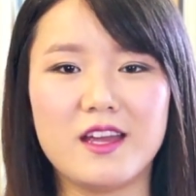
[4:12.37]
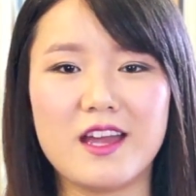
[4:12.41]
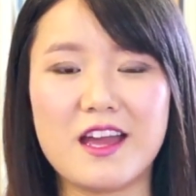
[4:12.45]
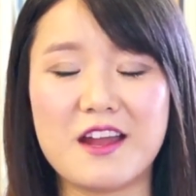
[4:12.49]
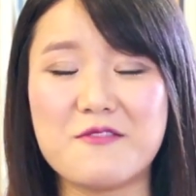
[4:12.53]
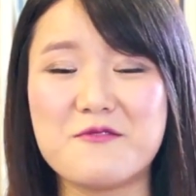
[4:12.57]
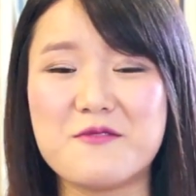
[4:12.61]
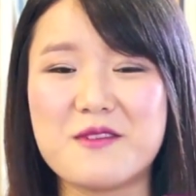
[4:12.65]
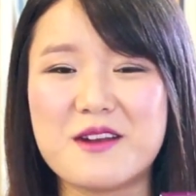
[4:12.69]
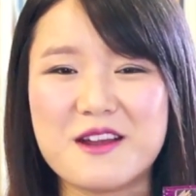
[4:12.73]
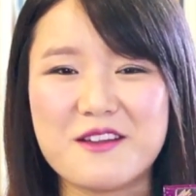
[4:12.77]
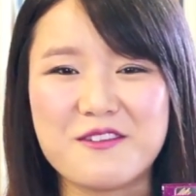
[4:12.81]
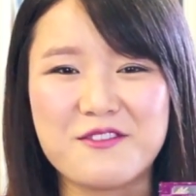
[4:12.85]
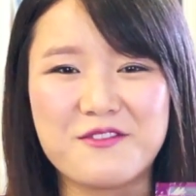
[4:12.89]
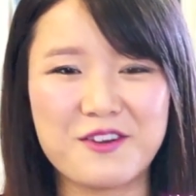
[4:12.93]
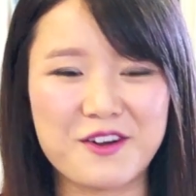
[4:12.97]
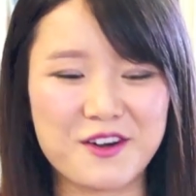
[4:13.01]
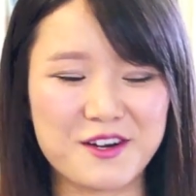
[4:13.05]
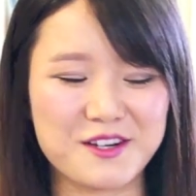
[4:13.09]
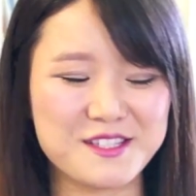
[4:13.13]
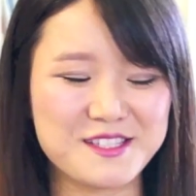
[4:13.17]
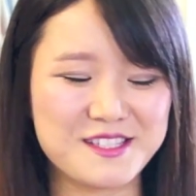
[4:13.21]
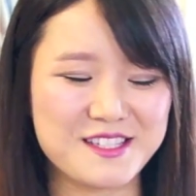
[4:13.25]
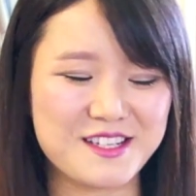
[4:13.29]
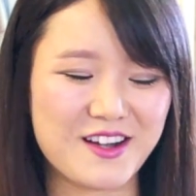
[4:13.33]
And when I
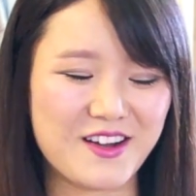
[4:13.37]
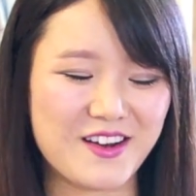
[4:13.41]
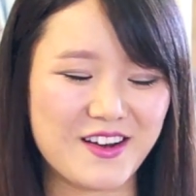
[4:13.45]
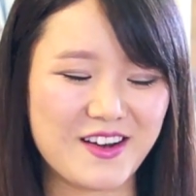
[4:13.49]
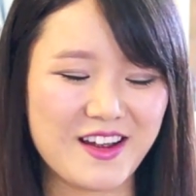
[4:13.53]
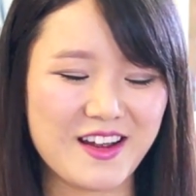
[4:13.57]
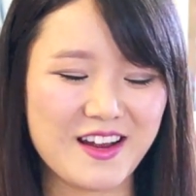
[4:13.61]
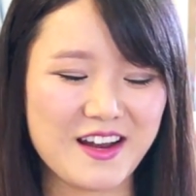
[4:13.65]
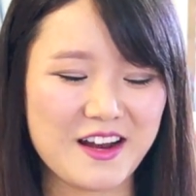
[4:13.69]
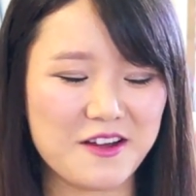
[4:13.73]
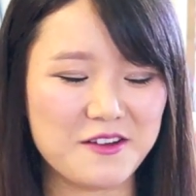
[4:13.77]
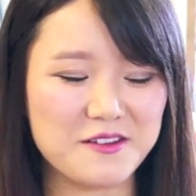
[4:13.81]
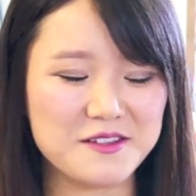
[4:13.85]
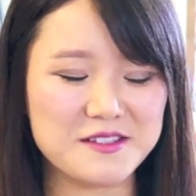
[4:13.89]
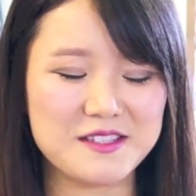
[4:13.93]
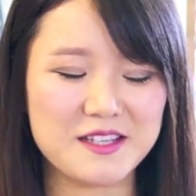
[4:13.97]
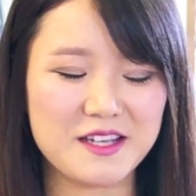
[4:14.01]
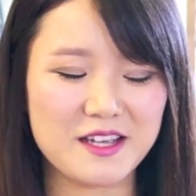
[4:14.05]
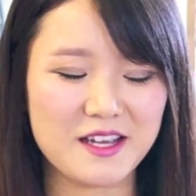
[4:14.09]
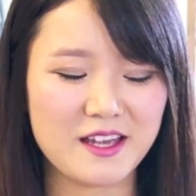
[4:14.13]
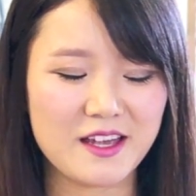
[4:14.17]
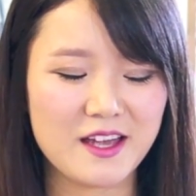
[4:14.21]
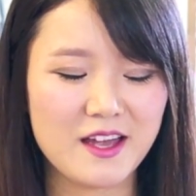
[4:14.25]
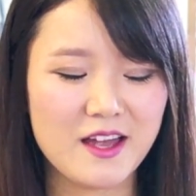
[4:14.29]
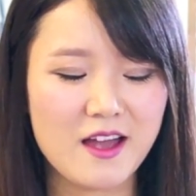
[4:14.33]
first got it, I was
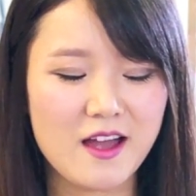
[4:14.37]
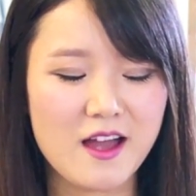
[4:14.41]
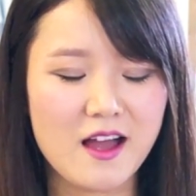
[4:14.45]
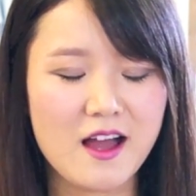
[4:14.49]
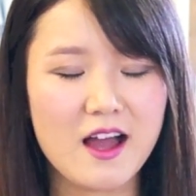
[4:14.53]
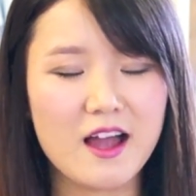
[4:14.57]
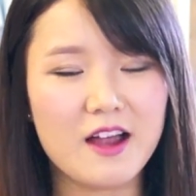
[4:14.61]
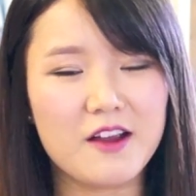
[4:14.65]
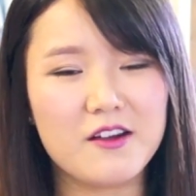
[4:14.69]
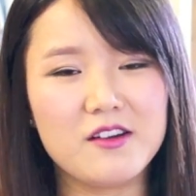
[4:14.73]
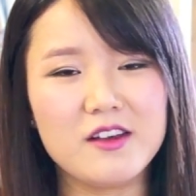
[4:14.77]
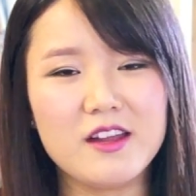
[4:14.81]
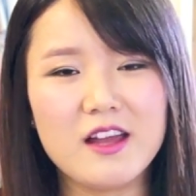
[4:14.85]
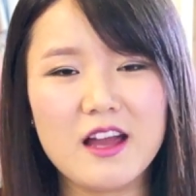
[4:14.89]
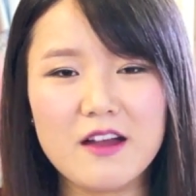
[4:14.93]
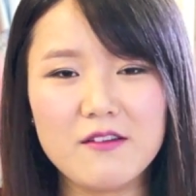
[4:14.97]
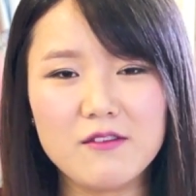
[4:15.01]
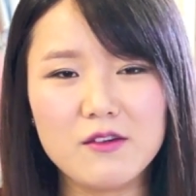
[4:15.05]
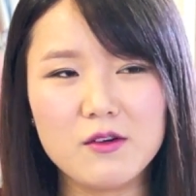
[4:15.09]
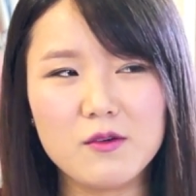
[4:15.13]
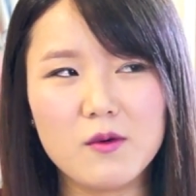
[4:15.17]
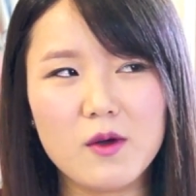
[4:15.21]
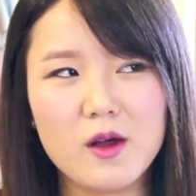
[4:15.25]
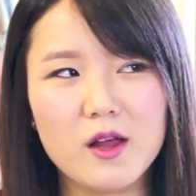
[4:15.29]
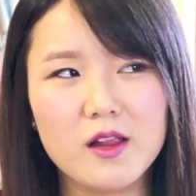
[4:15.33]
like, I already have a
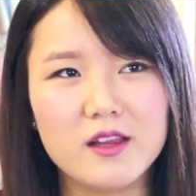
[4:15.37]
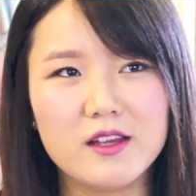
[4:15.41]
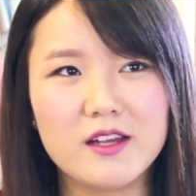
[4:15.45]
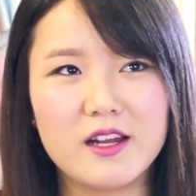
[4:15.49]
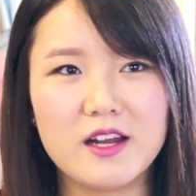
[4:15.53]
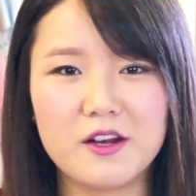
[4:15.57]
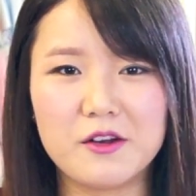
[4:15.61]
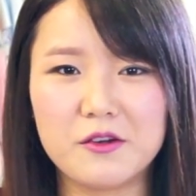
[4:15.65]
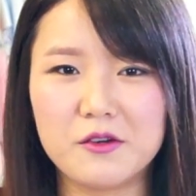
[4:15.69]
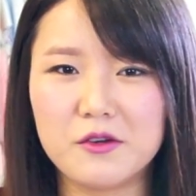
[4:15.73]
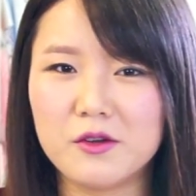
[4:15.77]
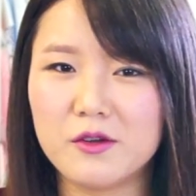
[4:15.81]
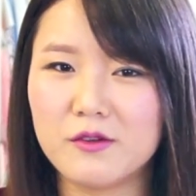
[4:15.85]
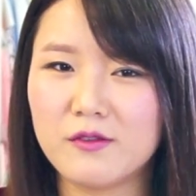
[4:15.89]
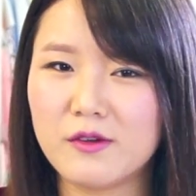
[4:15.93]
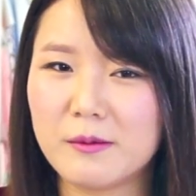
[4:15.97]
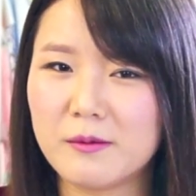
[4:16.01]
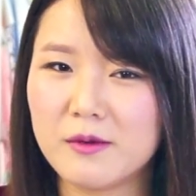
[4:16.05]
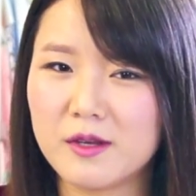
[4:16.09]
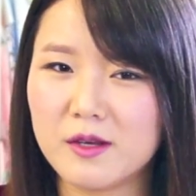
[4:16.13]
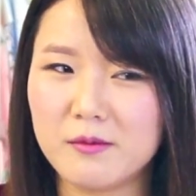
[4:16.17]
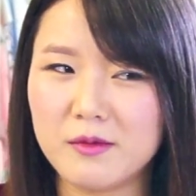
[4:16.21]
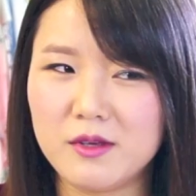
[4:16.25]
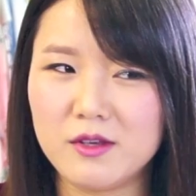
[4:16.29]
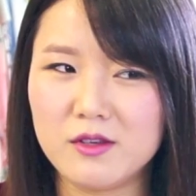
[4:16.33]
wallet, I don't know if I'm
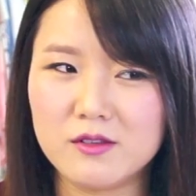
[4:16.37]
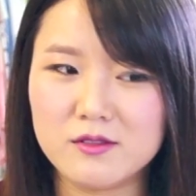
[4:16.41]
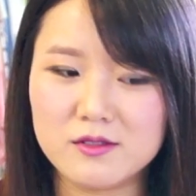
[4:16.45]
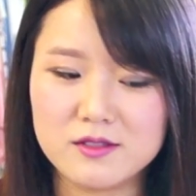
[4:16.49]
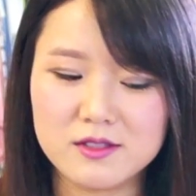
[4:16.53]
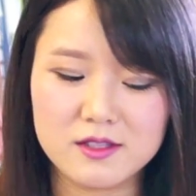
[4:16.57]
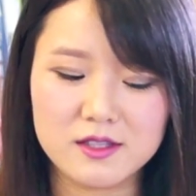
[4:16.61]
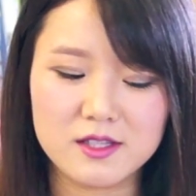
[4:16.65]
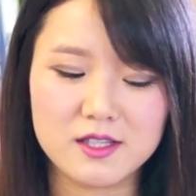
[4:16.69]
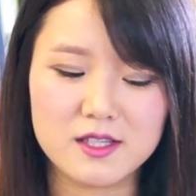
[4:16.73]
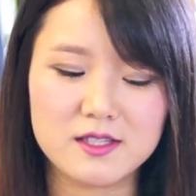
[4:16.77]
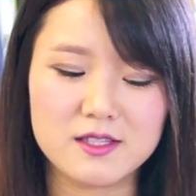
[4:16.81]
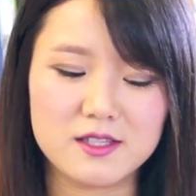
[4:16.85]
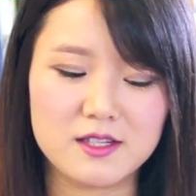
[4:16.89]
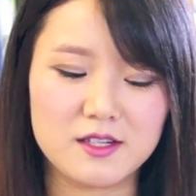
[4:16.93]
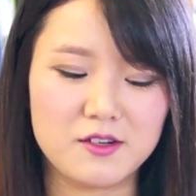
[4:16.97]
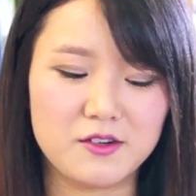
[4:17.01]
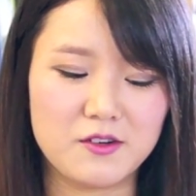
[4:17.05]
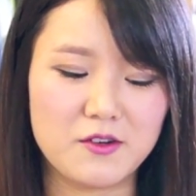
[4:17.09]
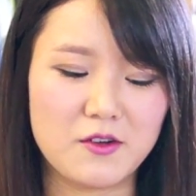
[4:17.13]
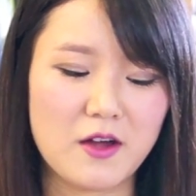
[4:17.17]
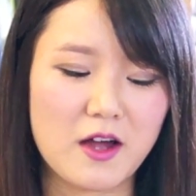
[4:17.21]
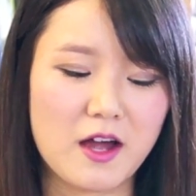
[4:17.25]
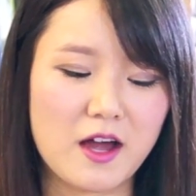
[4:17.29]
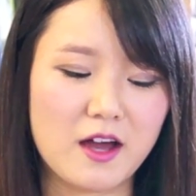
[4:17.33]
going to be using this, I don't
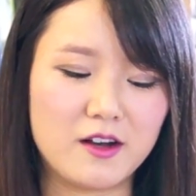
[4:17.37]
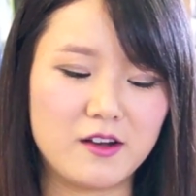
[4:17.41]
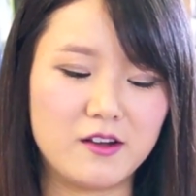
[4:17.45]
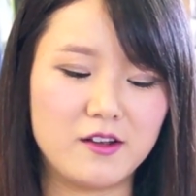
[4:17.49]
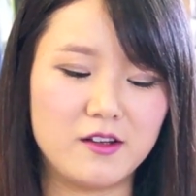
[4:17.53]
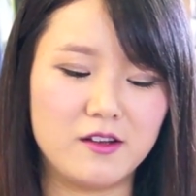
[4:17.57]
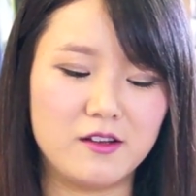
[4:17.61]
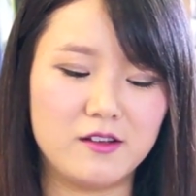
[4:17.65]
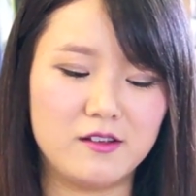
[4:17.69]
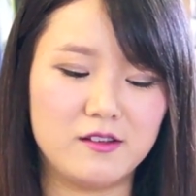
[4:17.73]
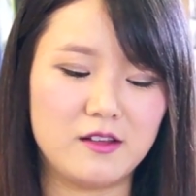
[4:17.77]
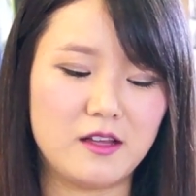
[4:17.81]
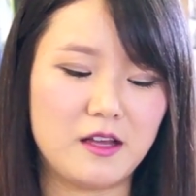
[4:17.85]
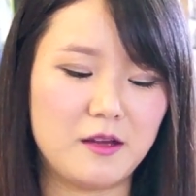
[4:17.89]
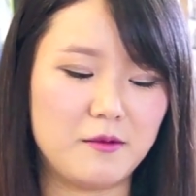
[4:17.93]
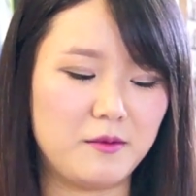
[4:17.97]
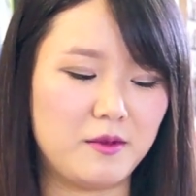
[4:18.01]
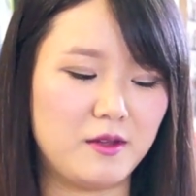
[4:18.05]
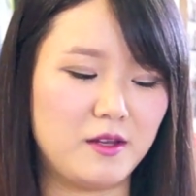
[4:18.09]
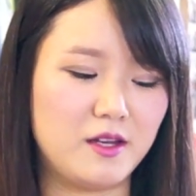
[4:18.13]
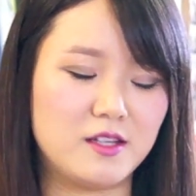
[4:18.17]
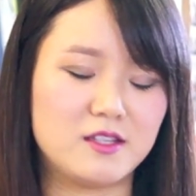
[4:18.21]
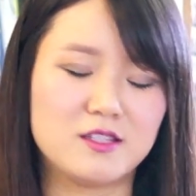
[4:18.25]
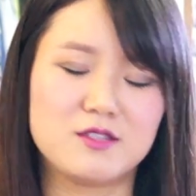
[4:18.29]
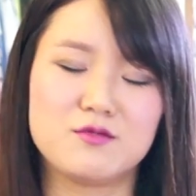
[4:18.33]
know how to, I mean,
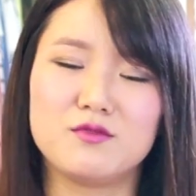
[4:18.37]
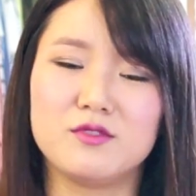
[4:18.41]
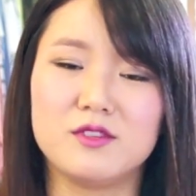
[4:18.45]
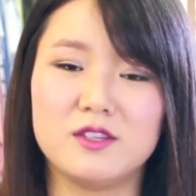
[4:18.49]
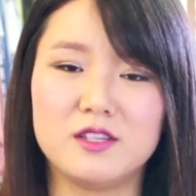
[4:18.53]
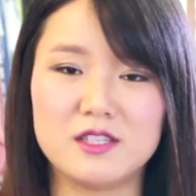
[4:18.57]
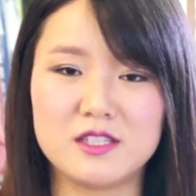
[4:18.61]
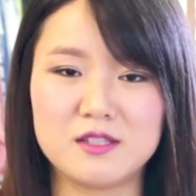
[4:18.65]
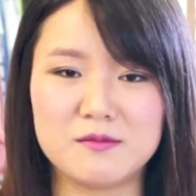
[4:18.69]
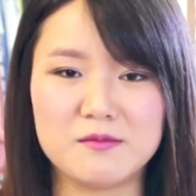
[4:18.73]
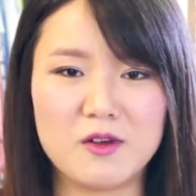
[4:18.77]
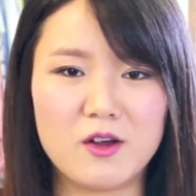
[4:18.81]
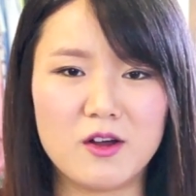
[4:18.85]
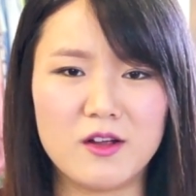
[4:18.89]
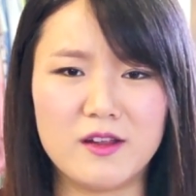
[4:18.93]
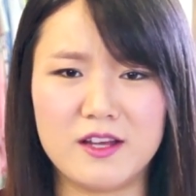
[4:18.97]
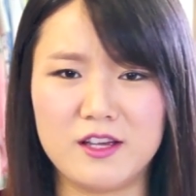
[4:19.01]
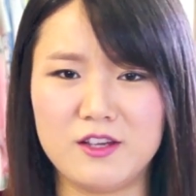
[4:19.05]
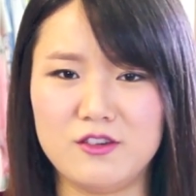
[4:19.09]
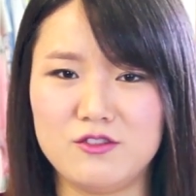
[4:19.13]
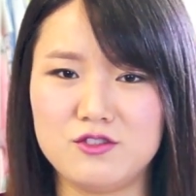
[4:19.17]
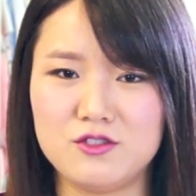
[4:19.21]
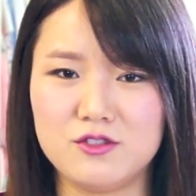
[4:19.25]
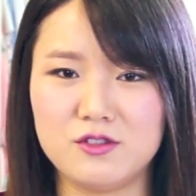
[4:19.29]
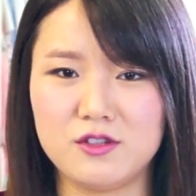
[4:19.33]
it's really small,
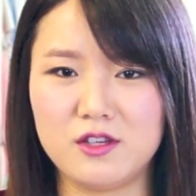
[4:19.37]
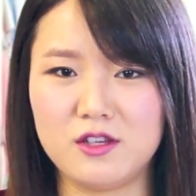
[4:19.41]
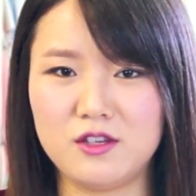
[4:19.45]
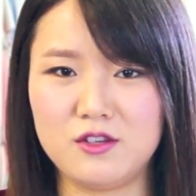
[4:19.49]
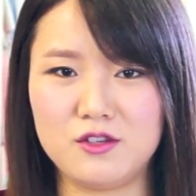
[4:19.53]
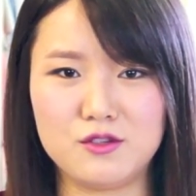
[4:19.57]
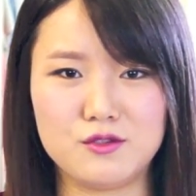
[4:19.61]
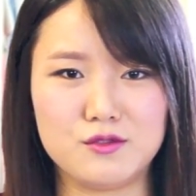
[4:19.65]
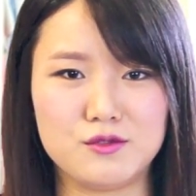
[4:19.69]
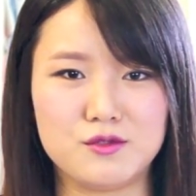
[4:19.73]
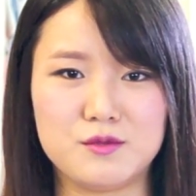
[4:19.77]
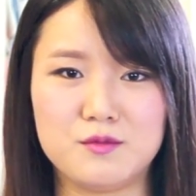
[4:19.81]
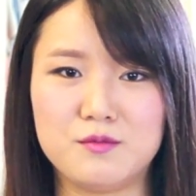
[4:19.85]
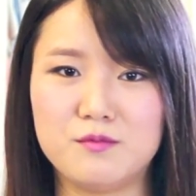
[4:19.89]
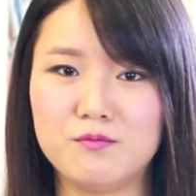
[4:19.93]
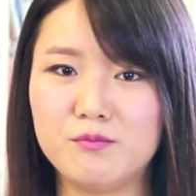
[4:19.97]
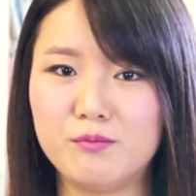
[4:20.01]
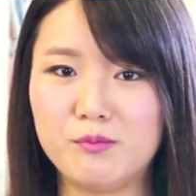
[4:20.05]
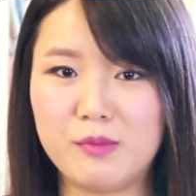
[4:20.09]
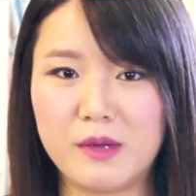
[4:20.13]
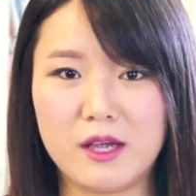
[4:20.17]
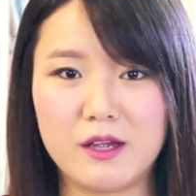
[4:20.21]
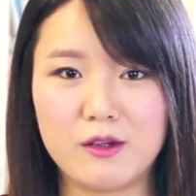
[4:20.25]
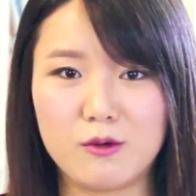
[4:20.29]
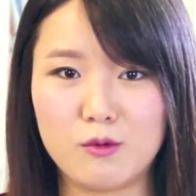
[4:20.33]
I usually use
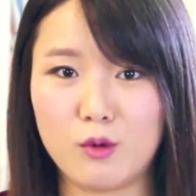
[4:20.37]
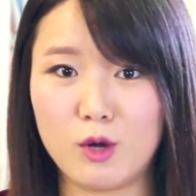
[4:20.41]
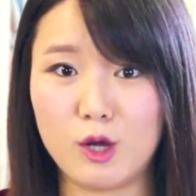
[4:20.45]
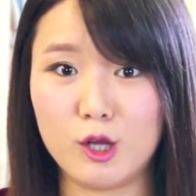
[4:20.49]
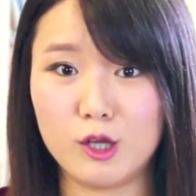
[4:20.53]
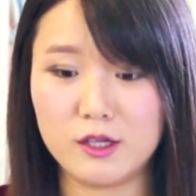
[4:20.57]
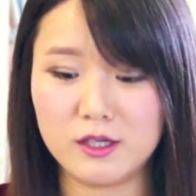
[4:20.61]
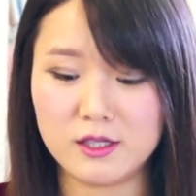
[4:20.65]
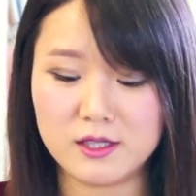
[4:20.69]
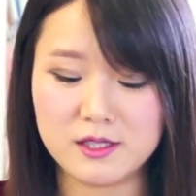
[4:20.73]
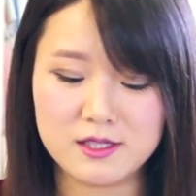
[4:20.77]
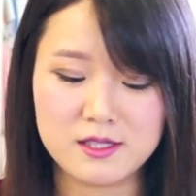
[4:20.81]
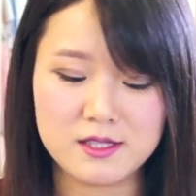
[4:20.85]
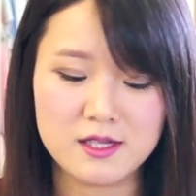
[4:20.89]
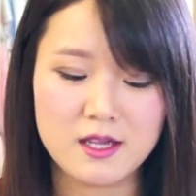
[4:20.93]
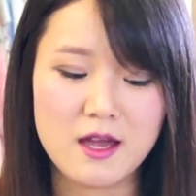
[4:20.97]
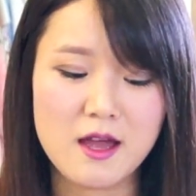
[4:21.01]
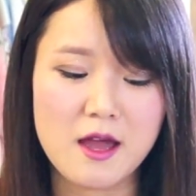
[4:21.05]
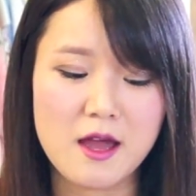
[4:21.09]
big wallets,